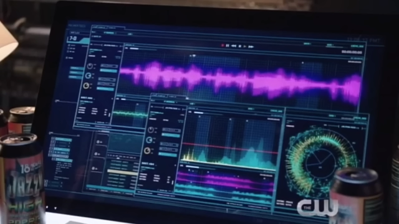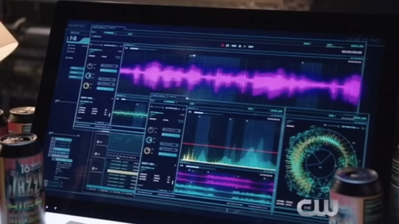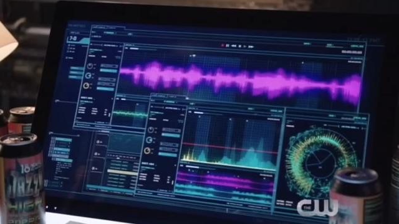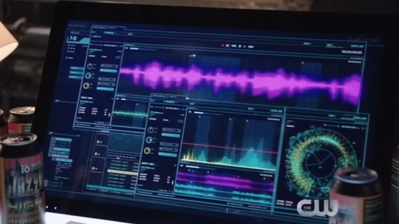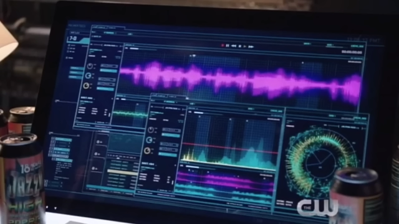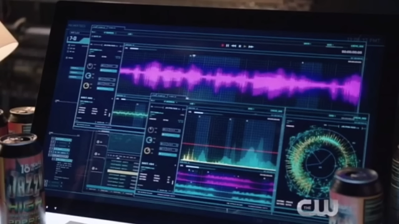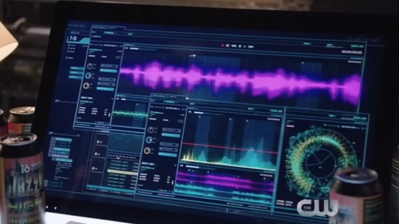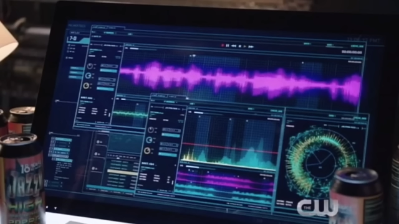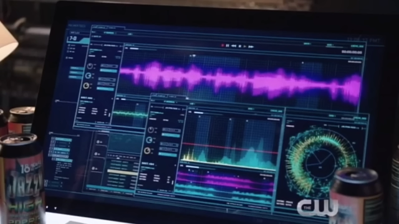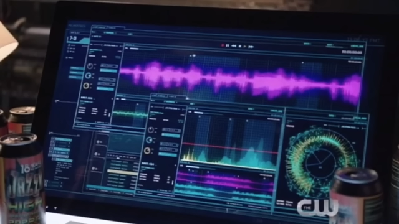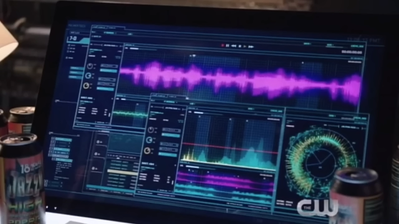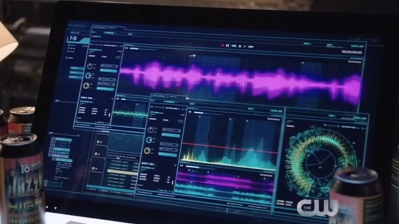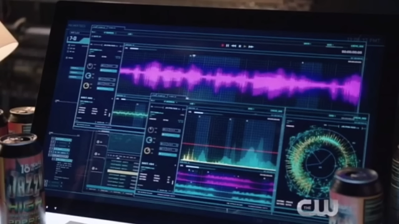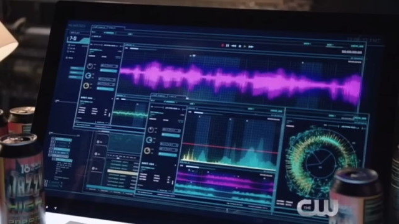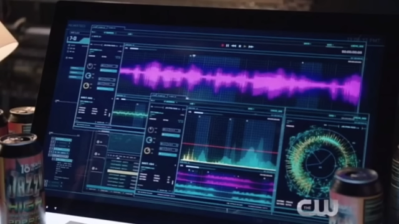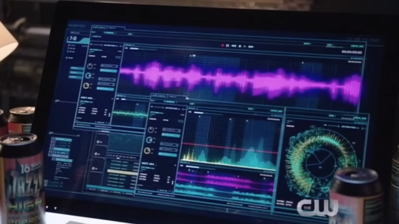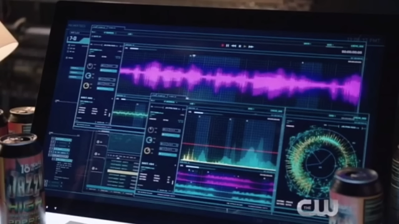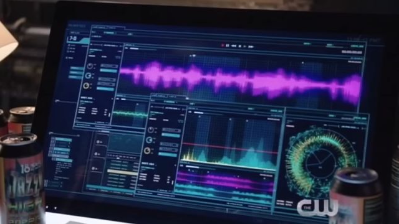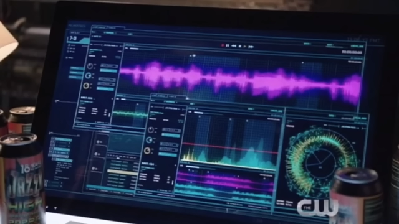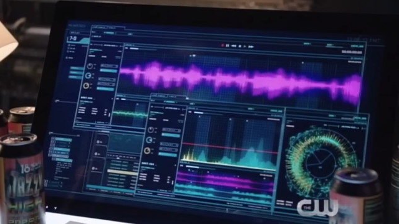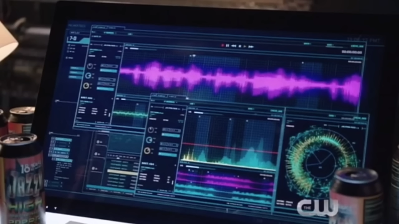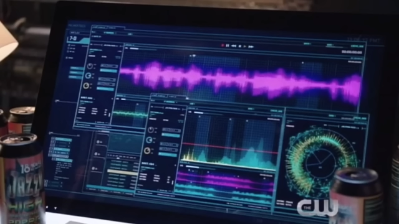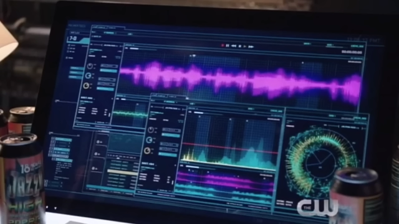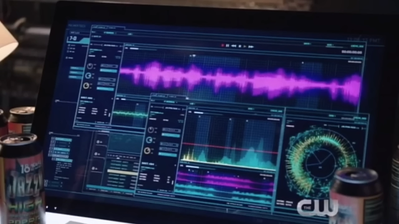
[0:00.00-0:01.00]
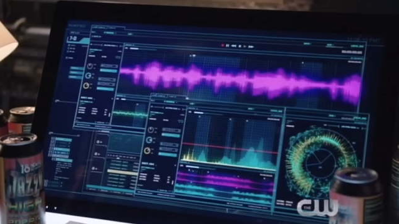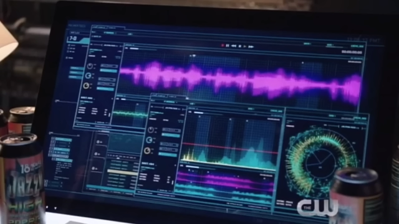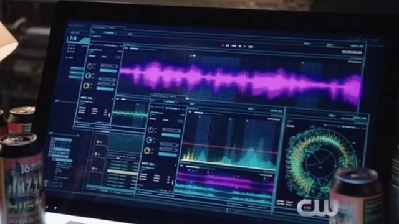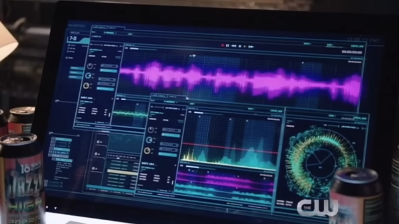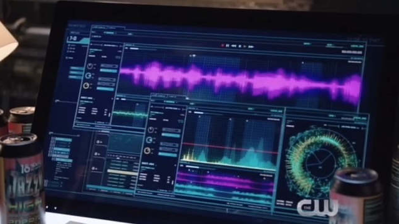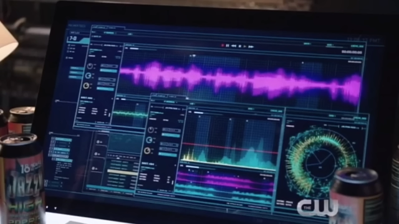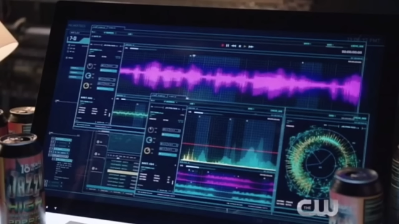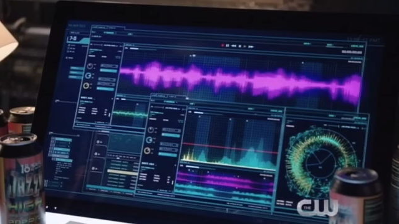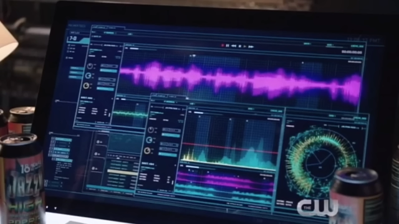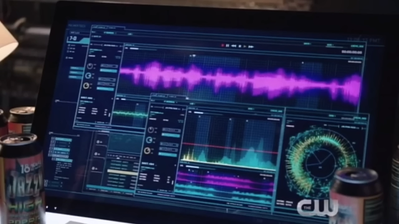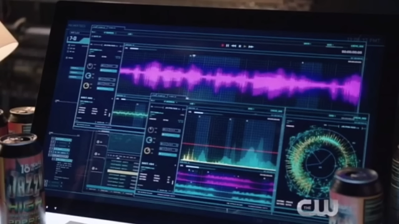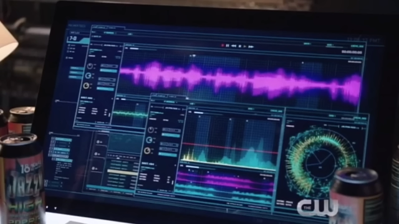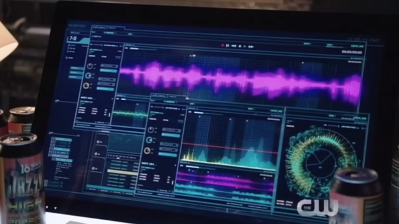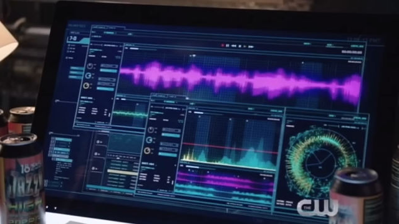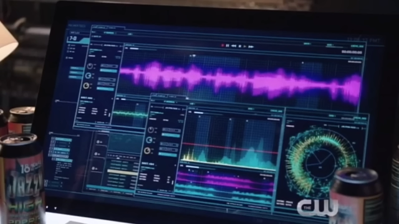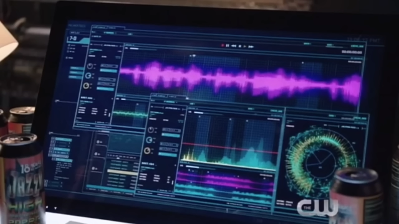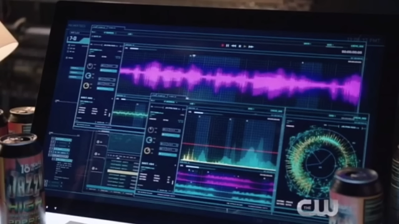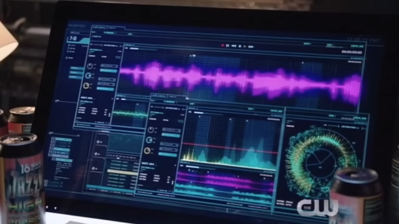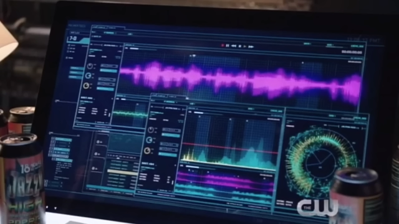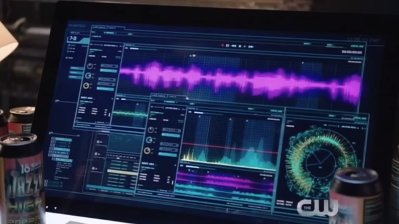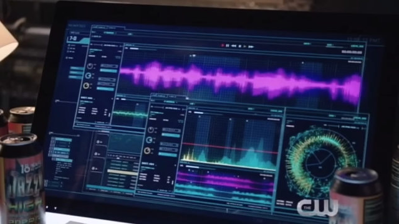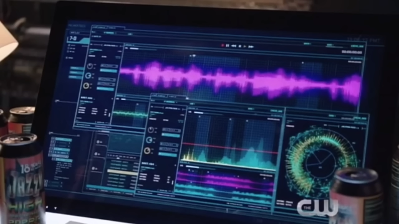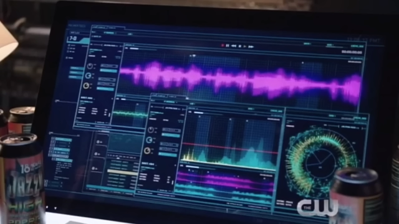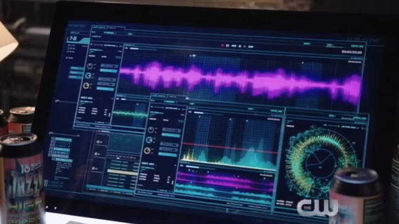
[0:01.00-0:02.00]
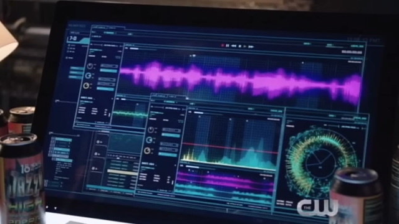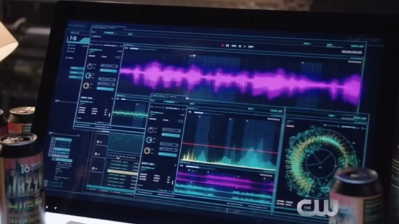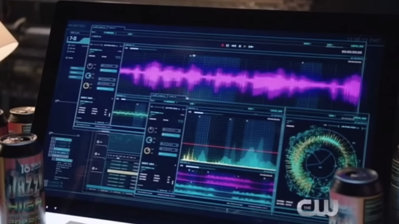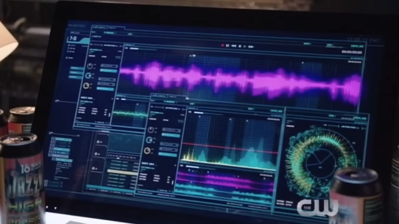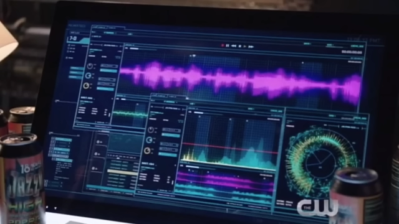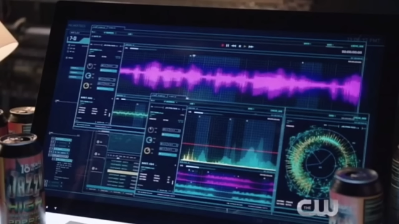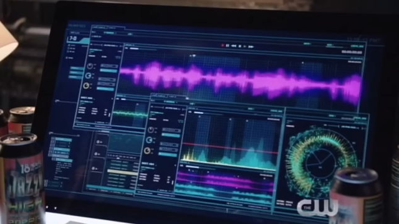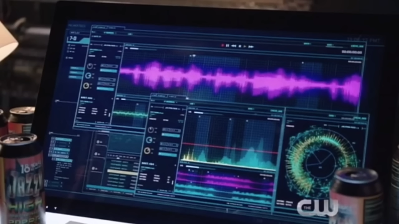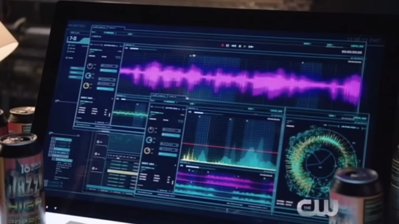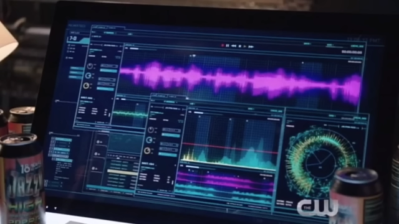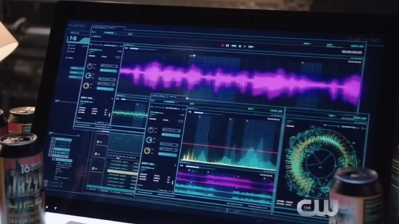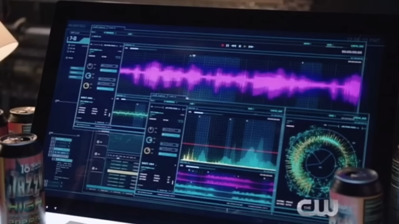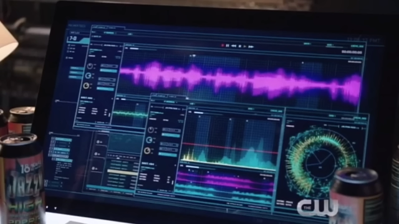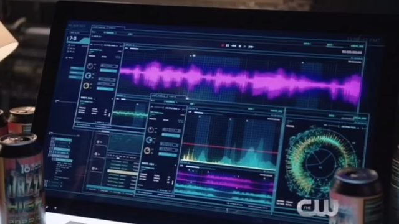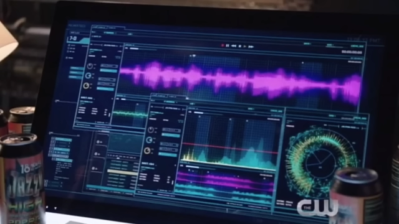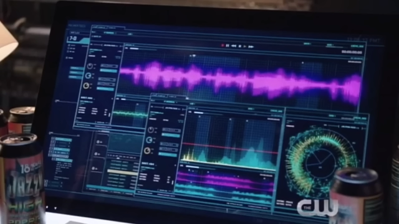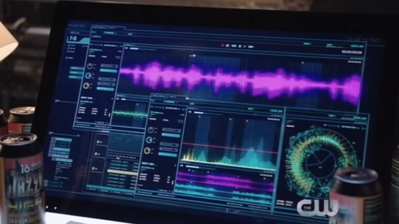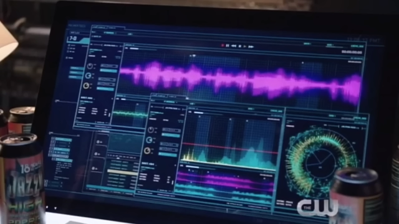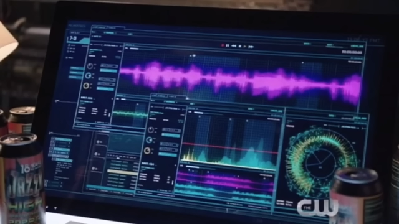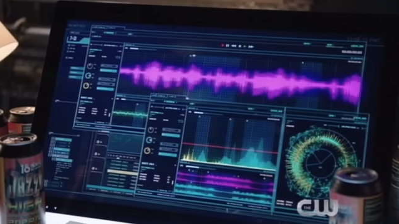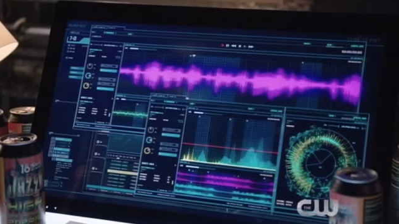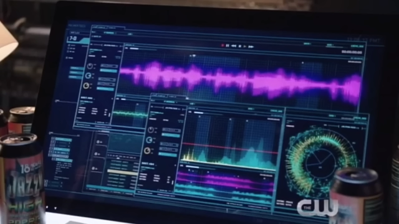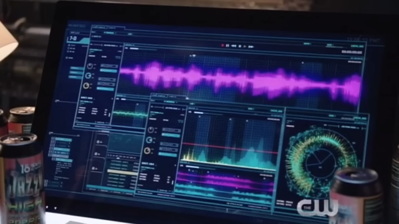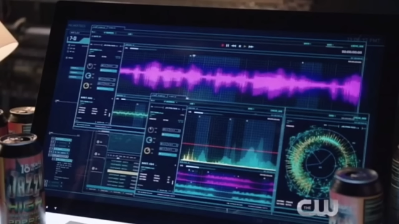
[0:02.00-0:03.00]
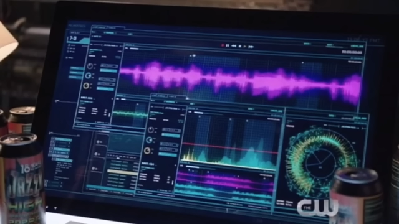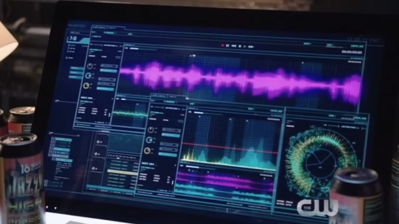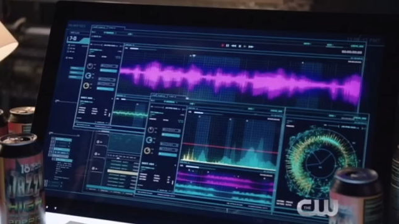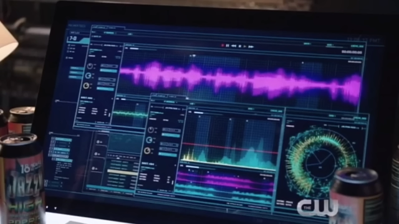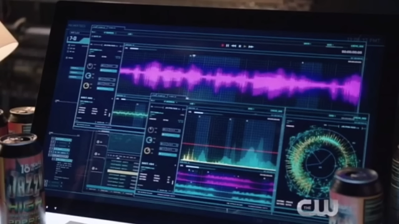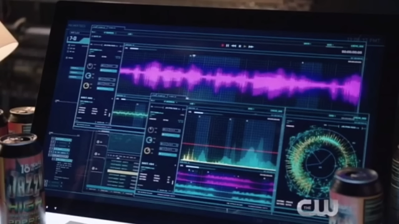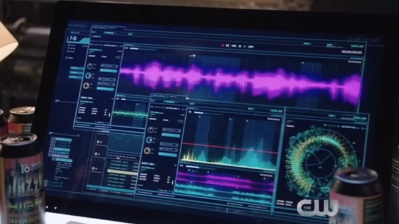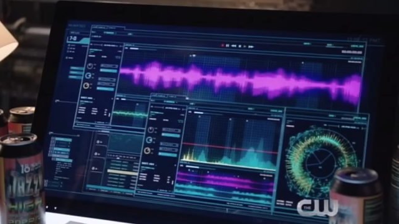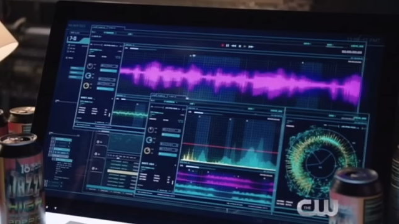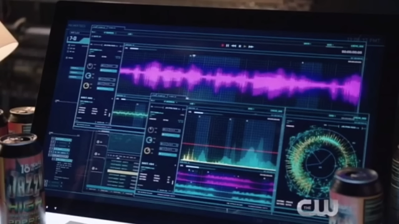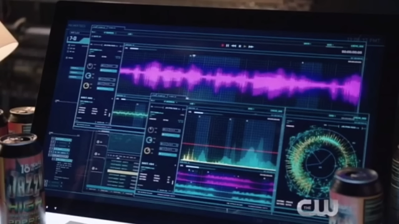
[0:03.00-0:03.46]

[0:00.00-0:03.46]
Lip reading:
Nobody's mouth can be seen.